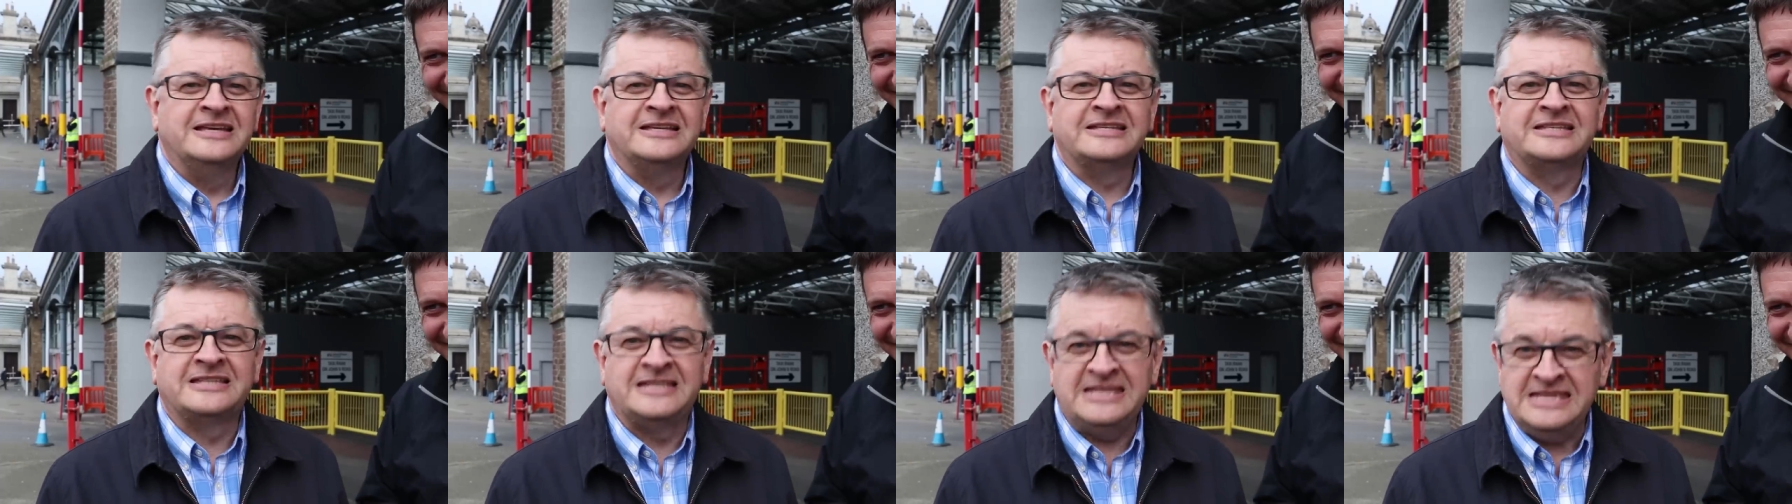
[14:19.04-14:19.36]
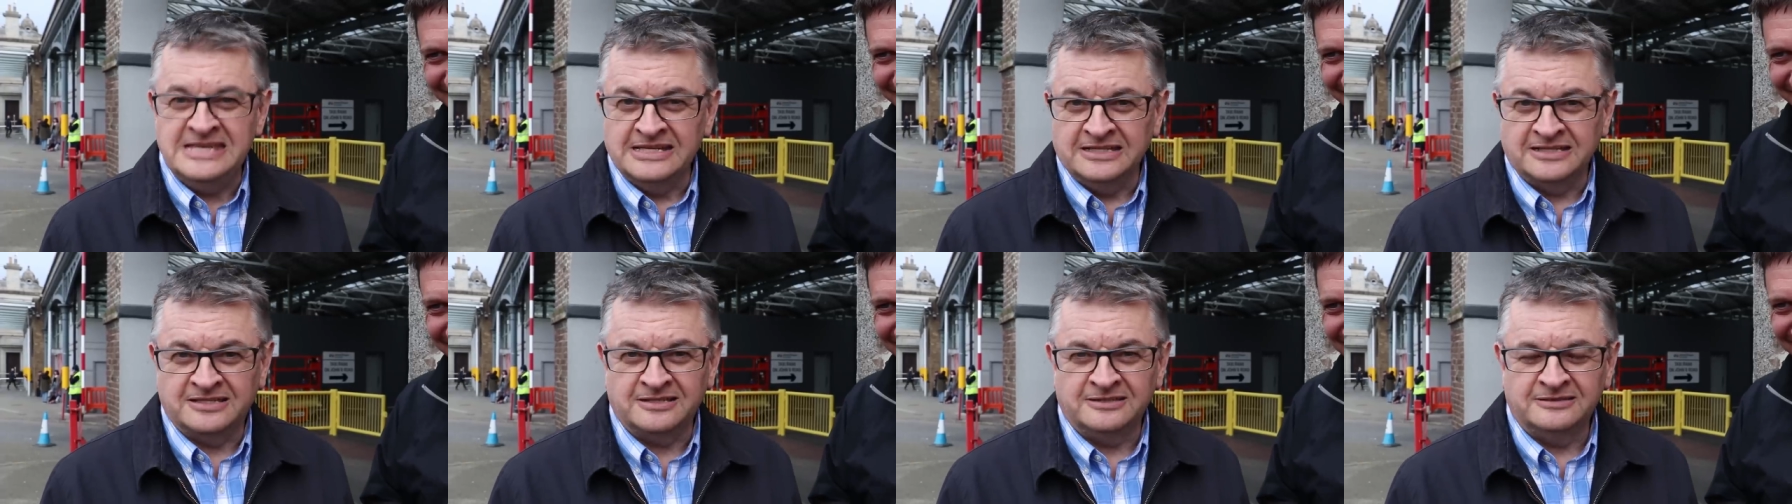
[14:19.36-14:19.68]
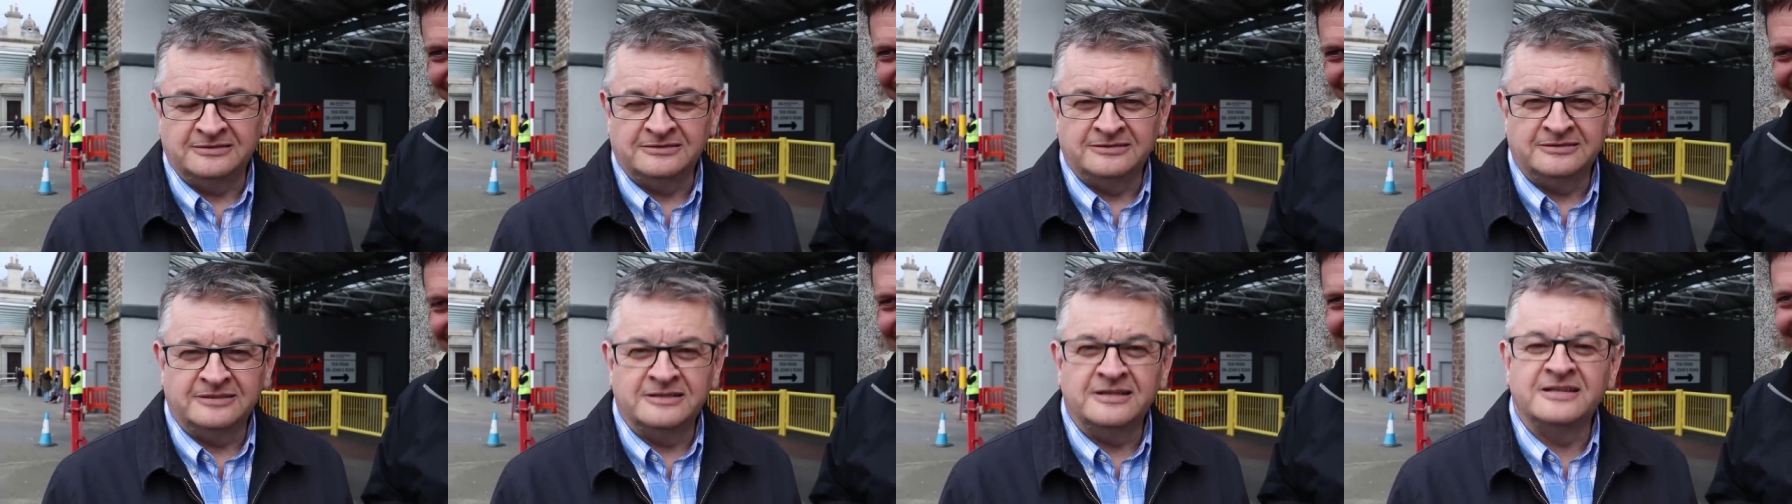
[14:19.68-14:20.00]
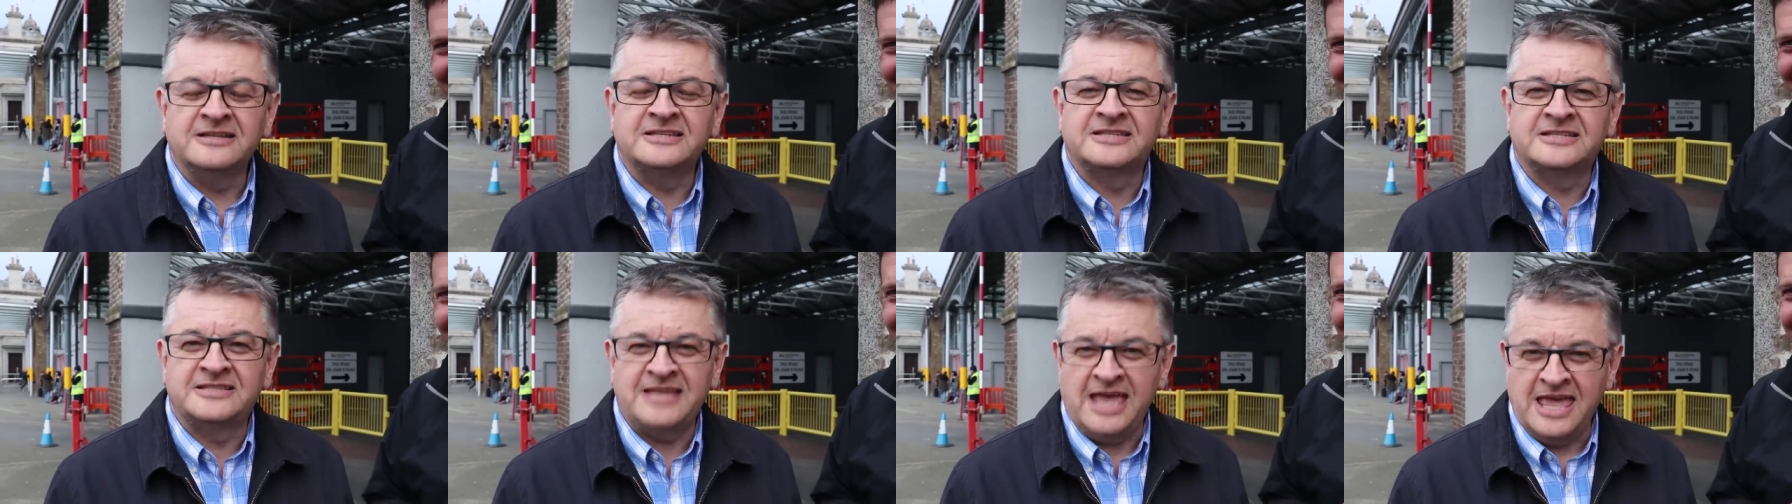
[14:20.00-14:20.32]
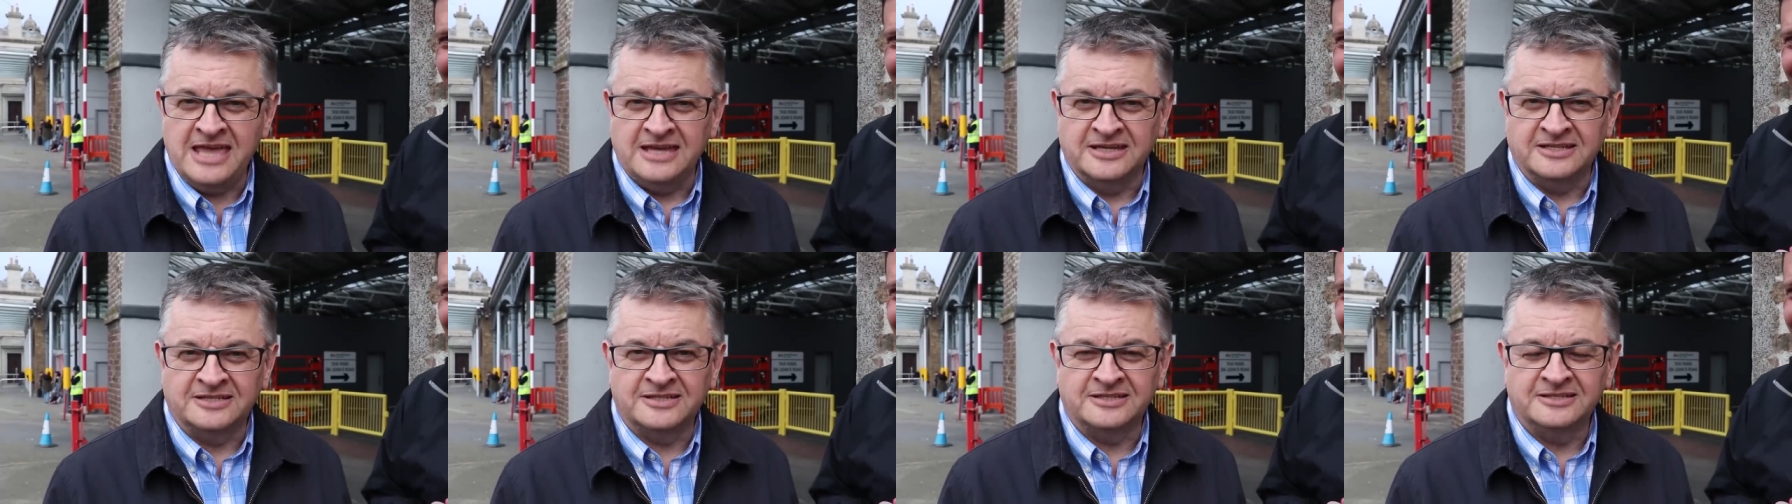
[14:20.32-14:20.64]
See it,
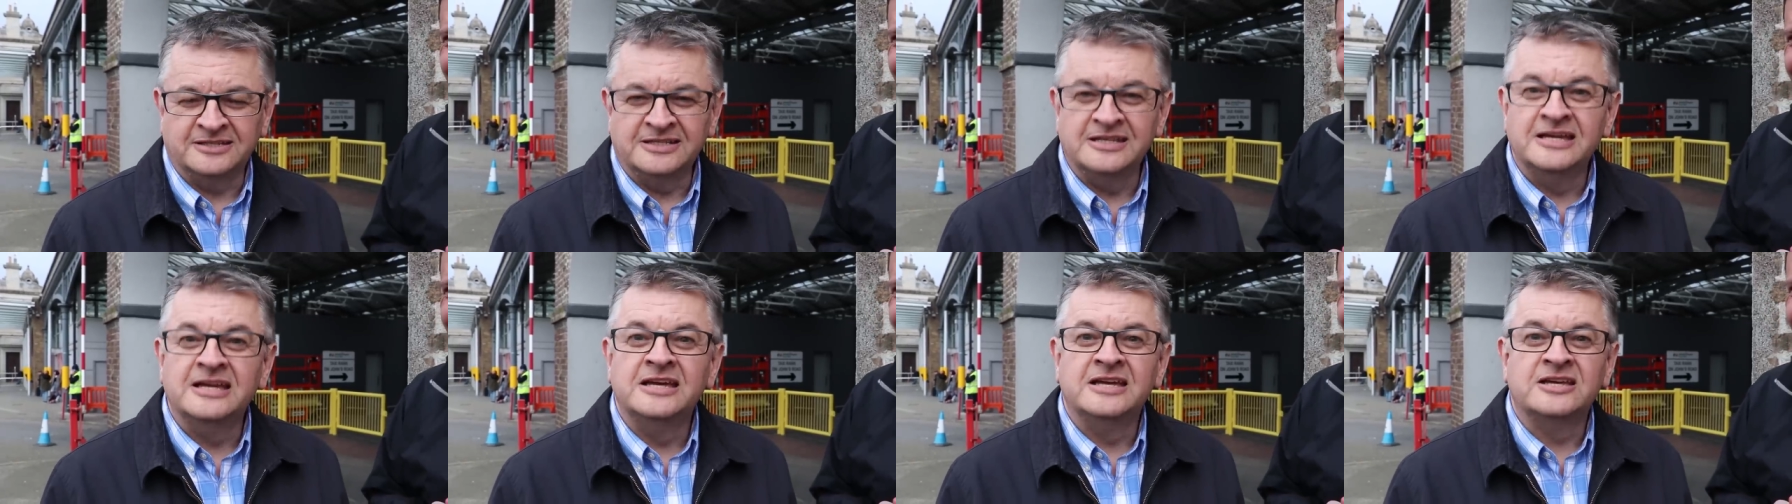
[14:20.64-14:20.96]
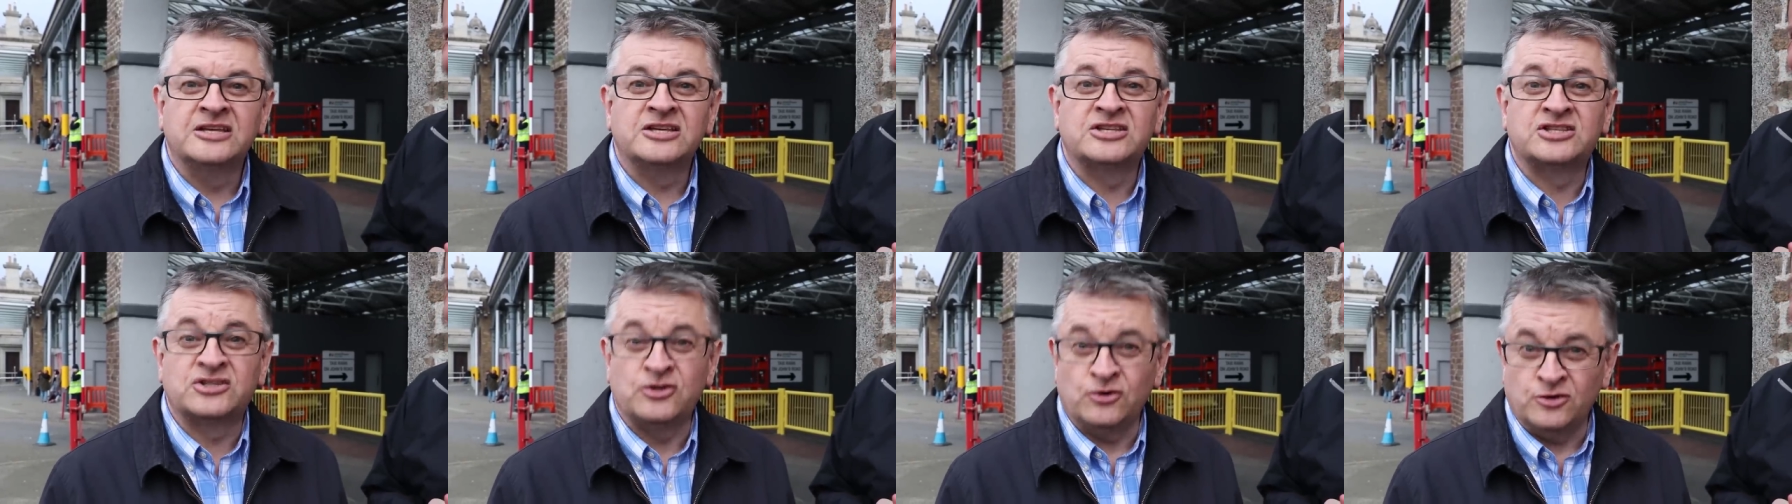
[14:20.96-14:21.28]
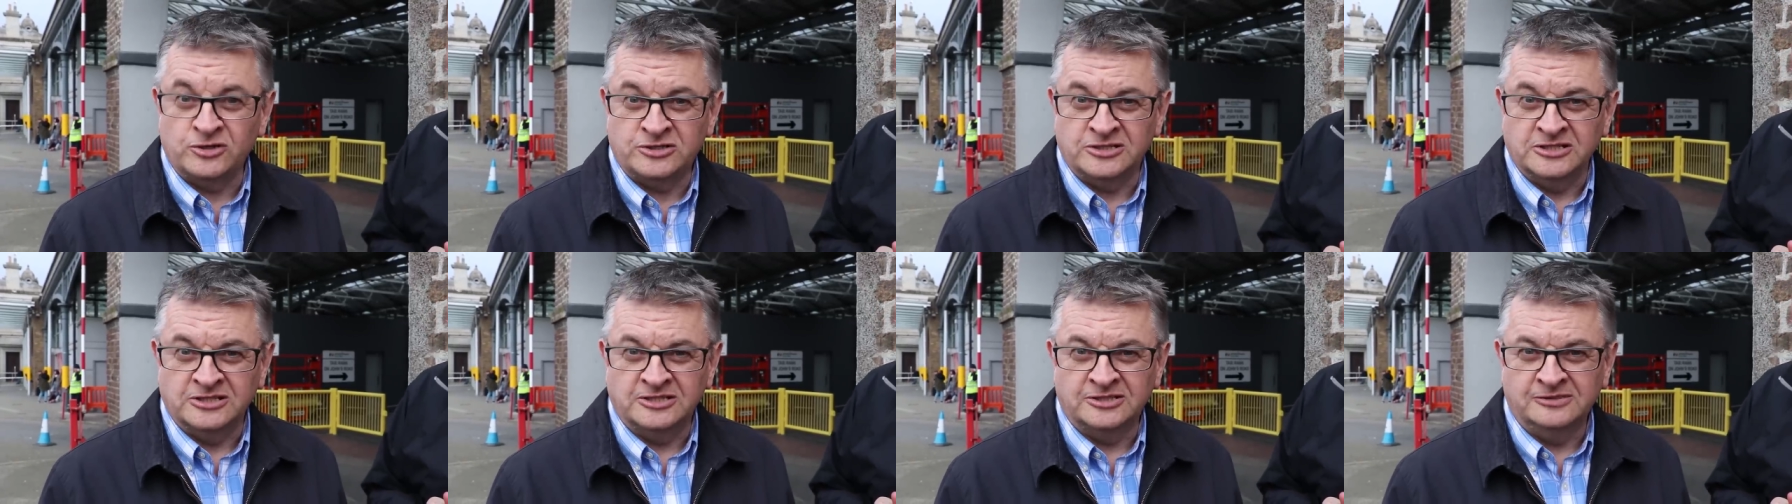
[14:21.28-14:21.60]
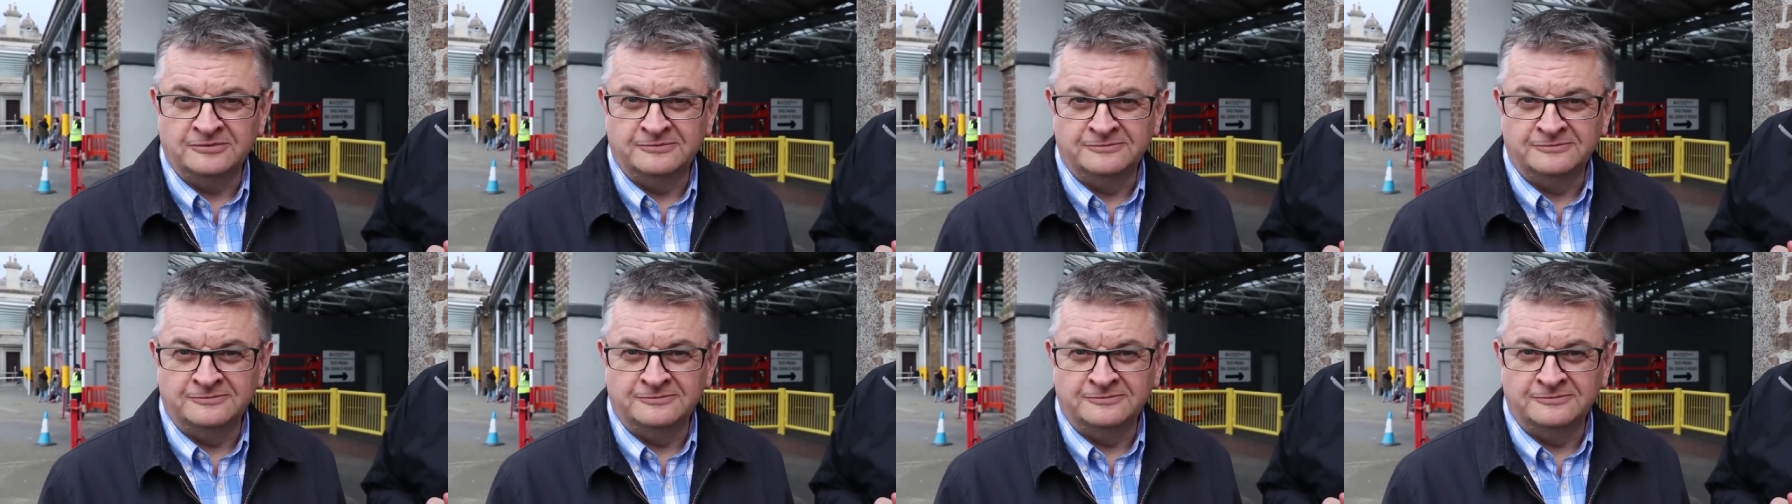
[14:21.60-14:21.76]
say it, sort it.